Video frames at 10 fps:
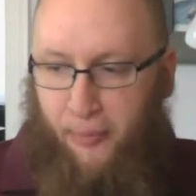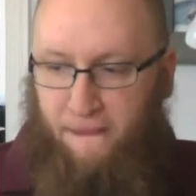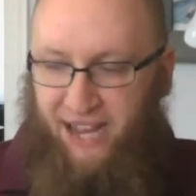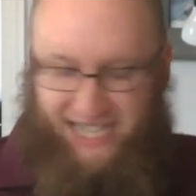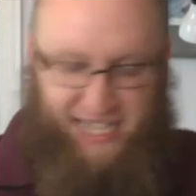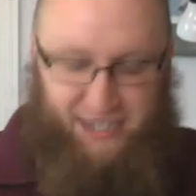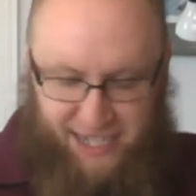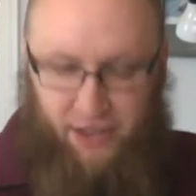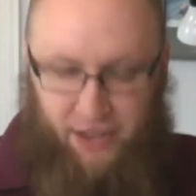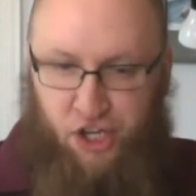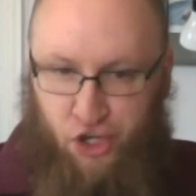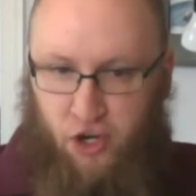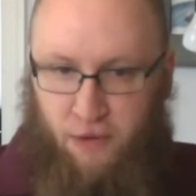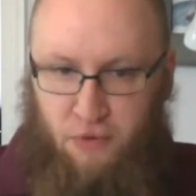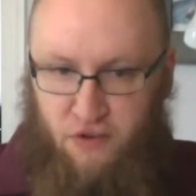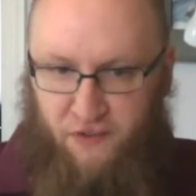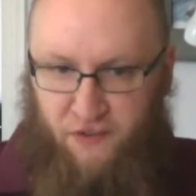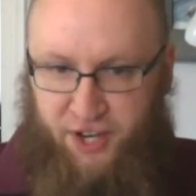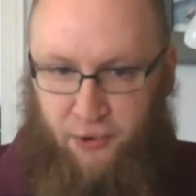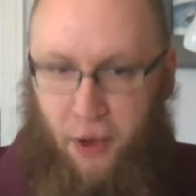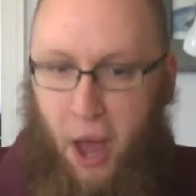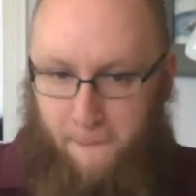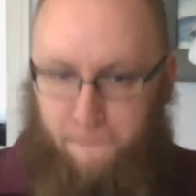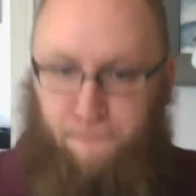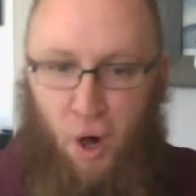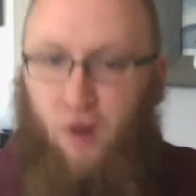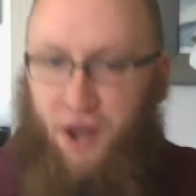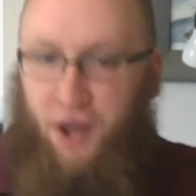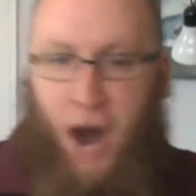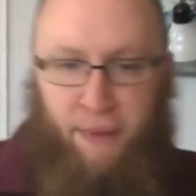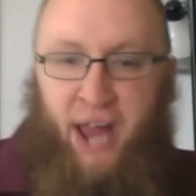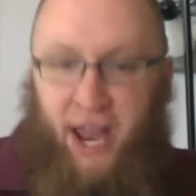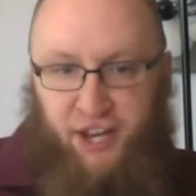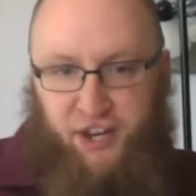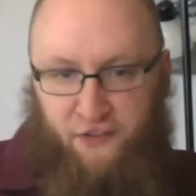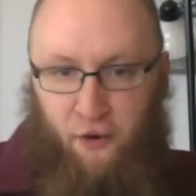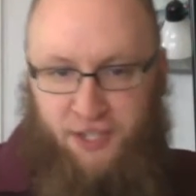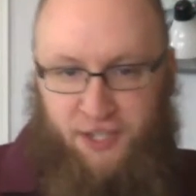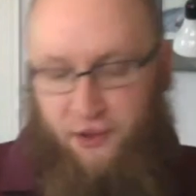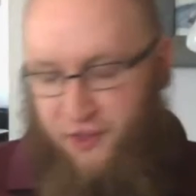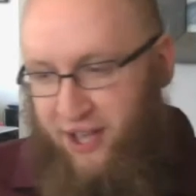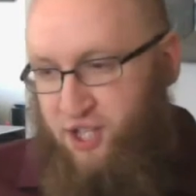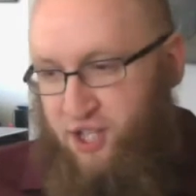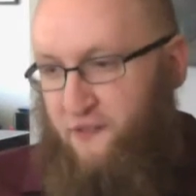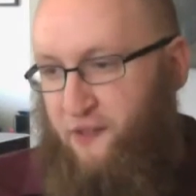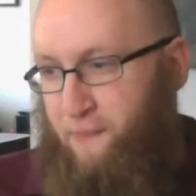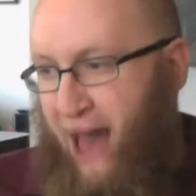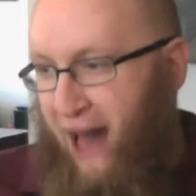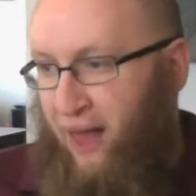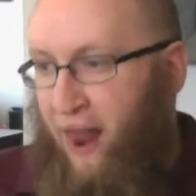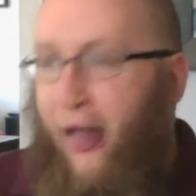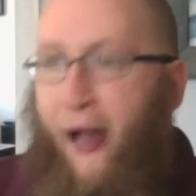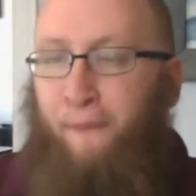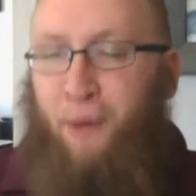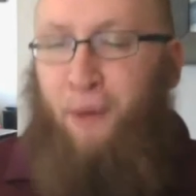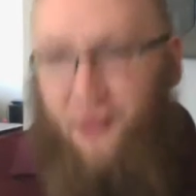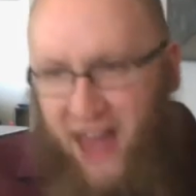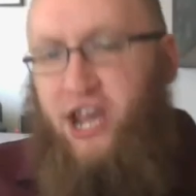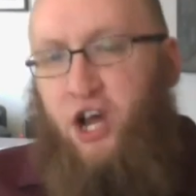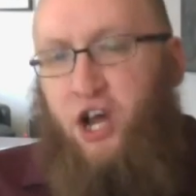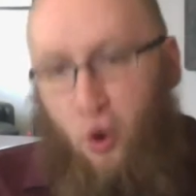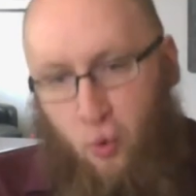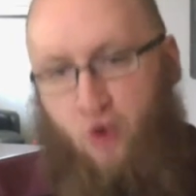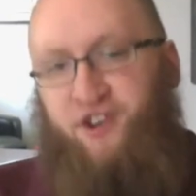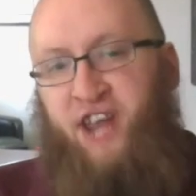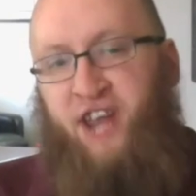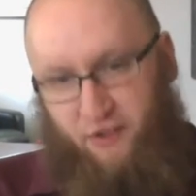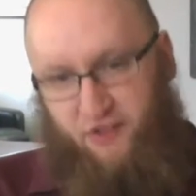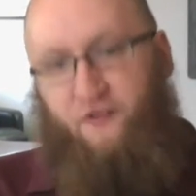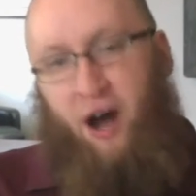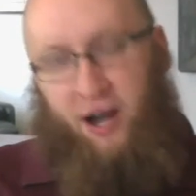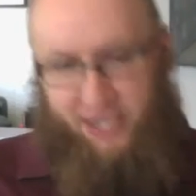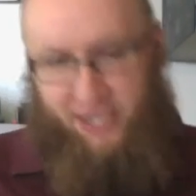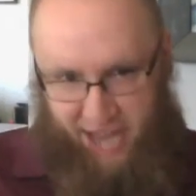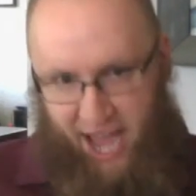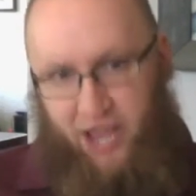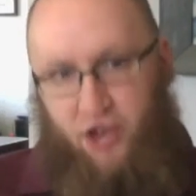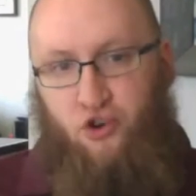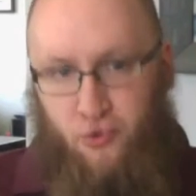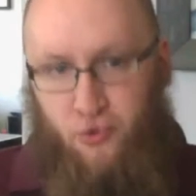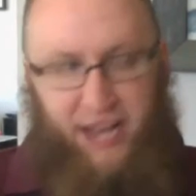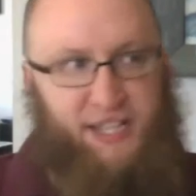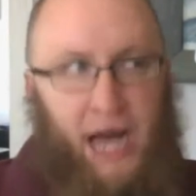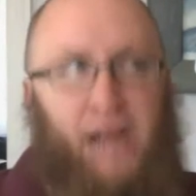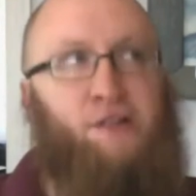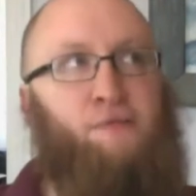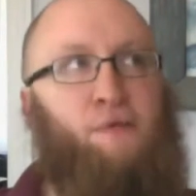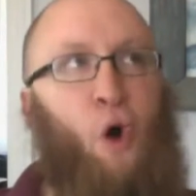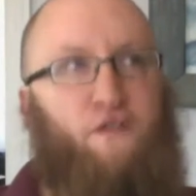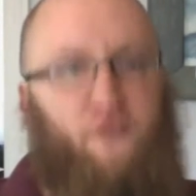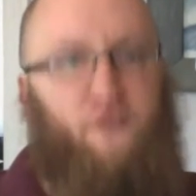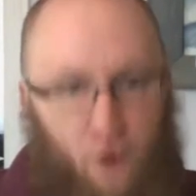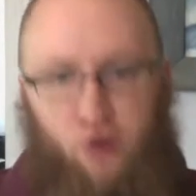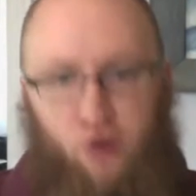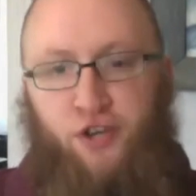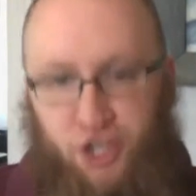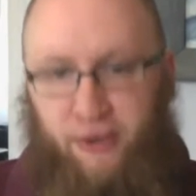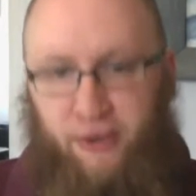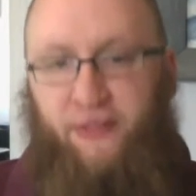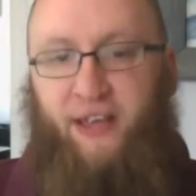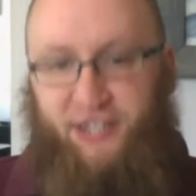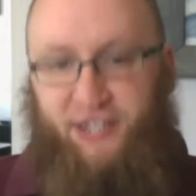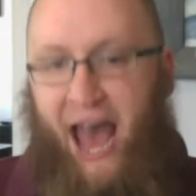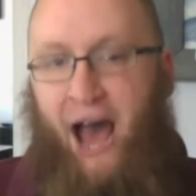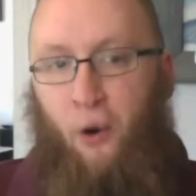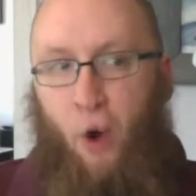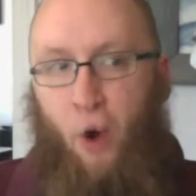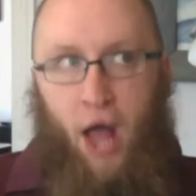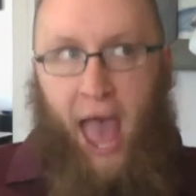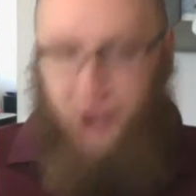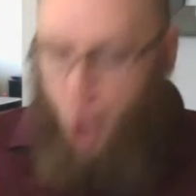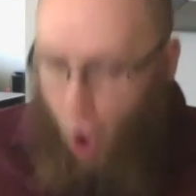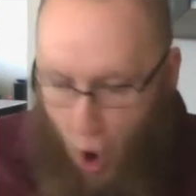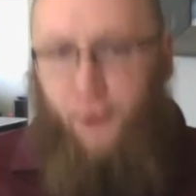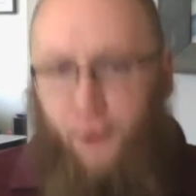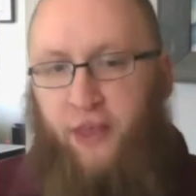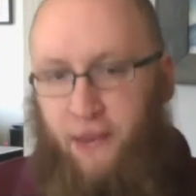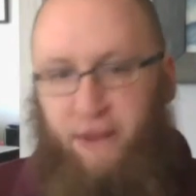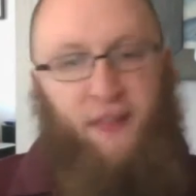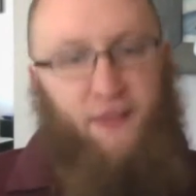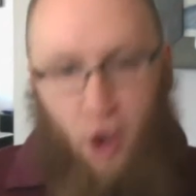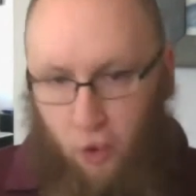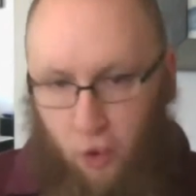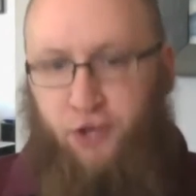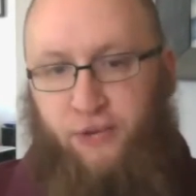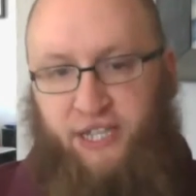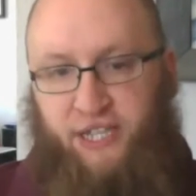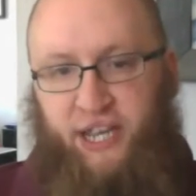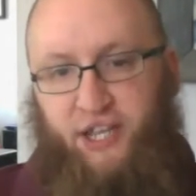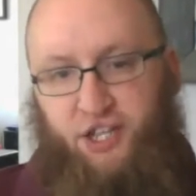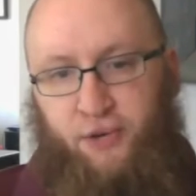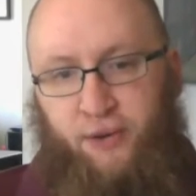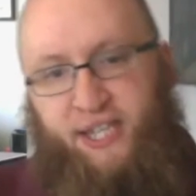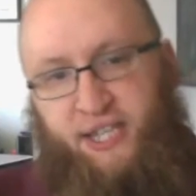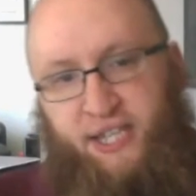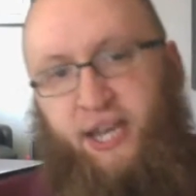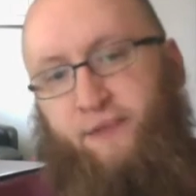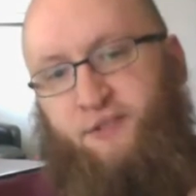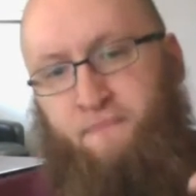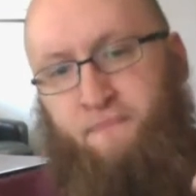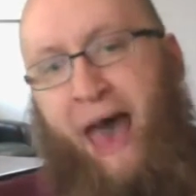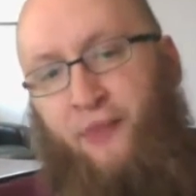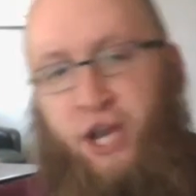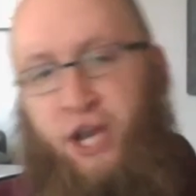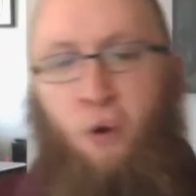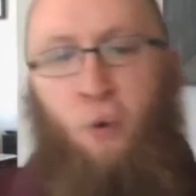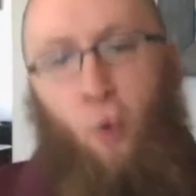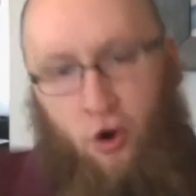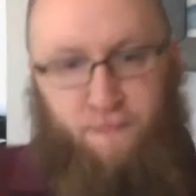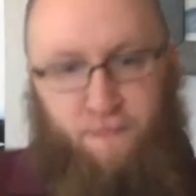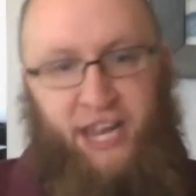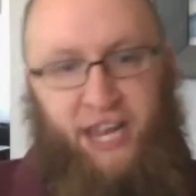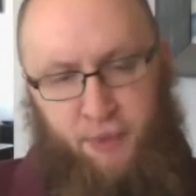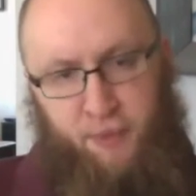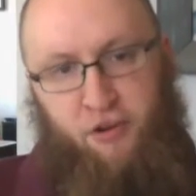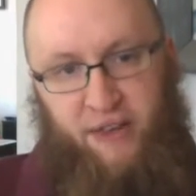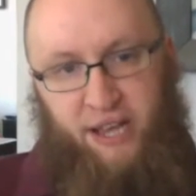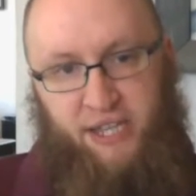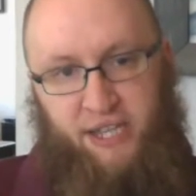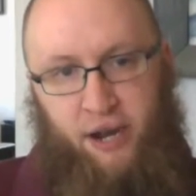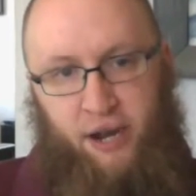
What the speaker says: It's still a jerk move to bulk nominate to force other things off the ballot. But then you coordinate with Vox Day, who is overtly doing this now and openly admitting the only reason he is doing this is that he was mad that no award beat him the previous year.